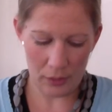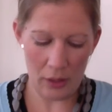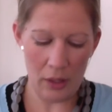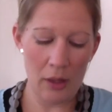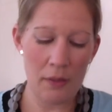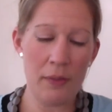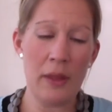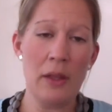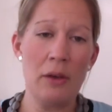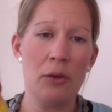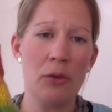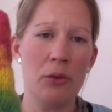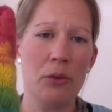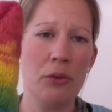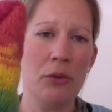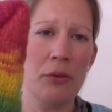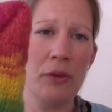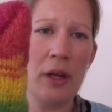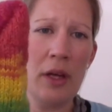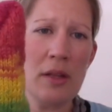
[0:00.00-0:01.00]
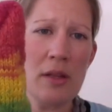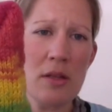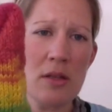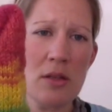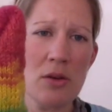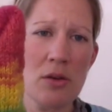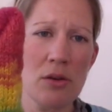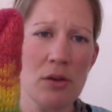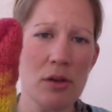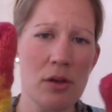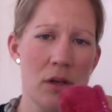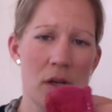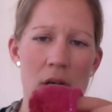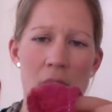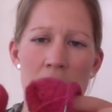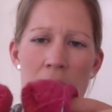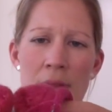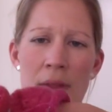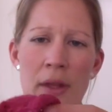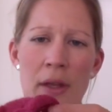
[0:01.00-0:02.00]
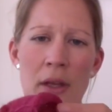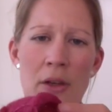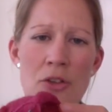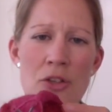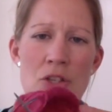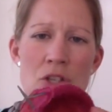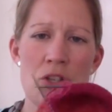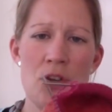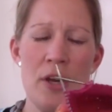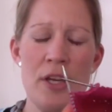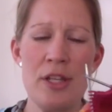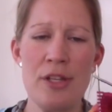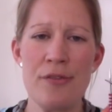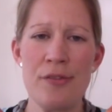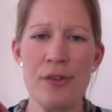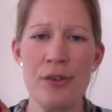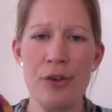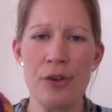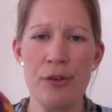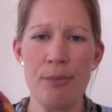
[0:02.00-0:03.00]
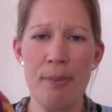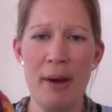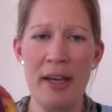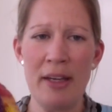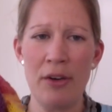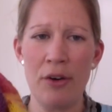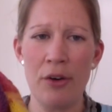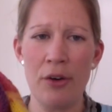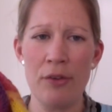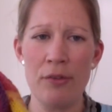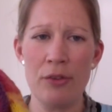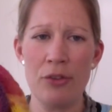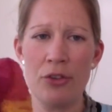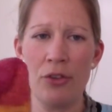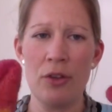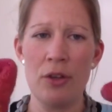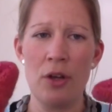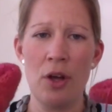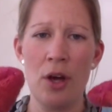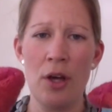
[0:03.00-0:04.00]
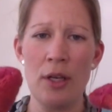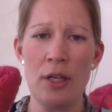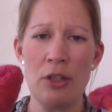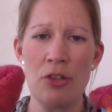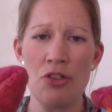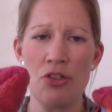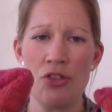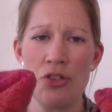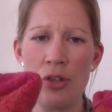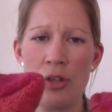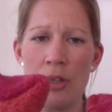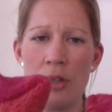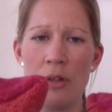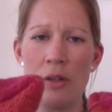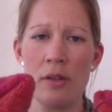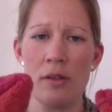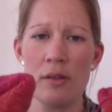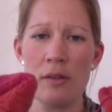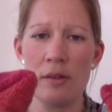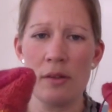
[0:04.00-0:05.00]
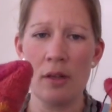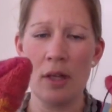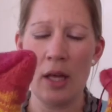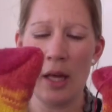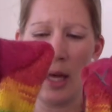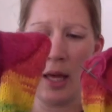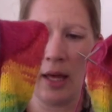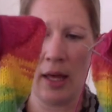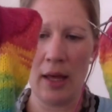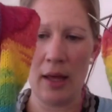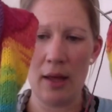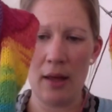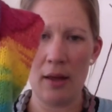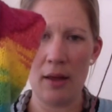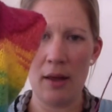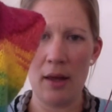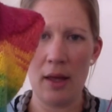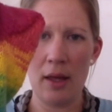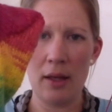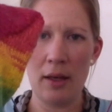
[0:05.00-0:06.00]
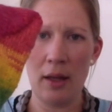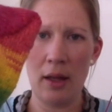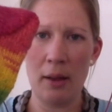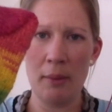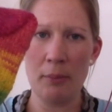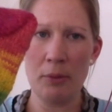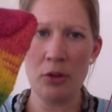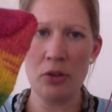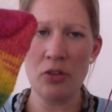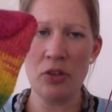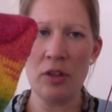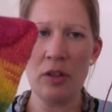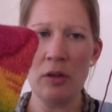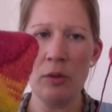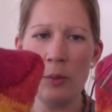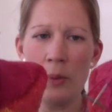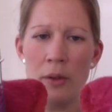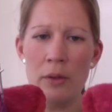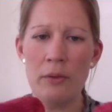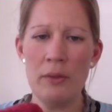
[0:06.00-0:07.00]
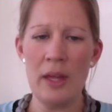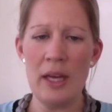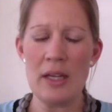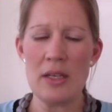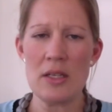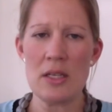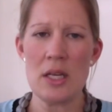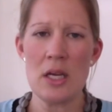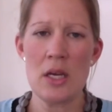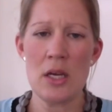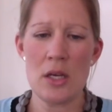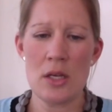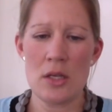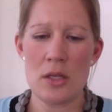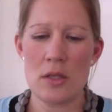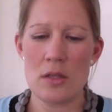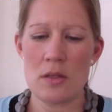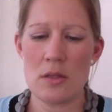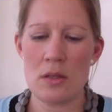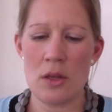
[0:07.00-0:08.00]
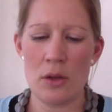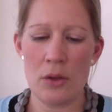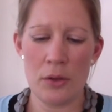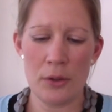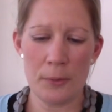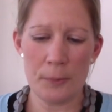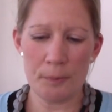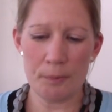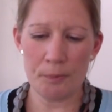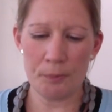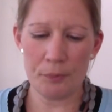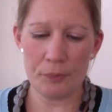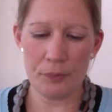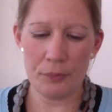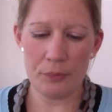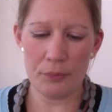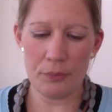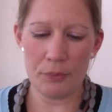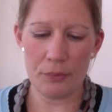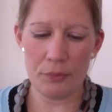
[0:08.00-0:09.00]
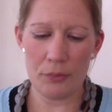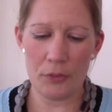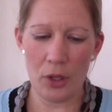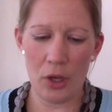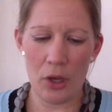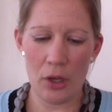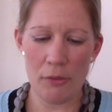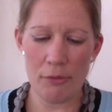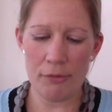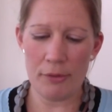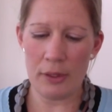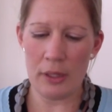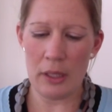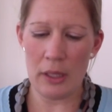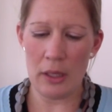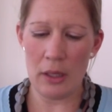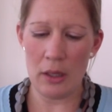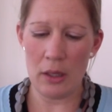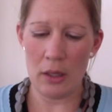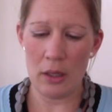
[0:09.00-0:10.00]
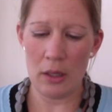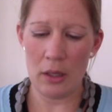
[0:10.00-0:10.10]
and then on the other sock, and then I just transferred back over to the 9-inch circulars, and I'm continuing on that. So hopefully